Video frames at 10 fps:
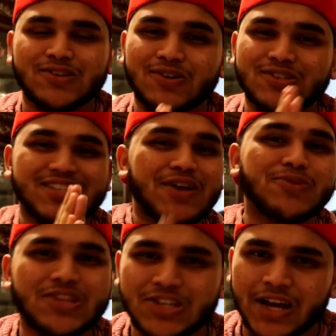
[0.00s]
So stay
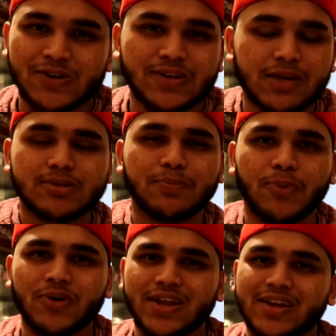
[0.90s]
with the channel, keep
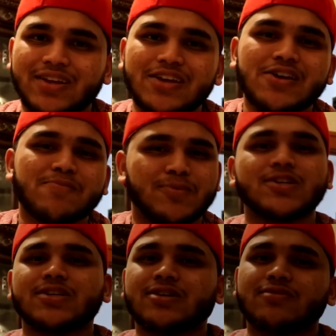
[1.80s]
supporting.
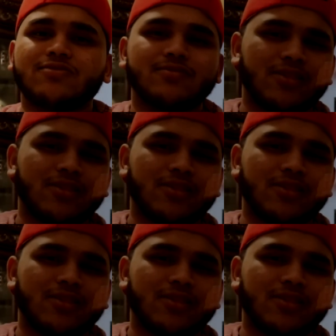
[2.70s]
Much love.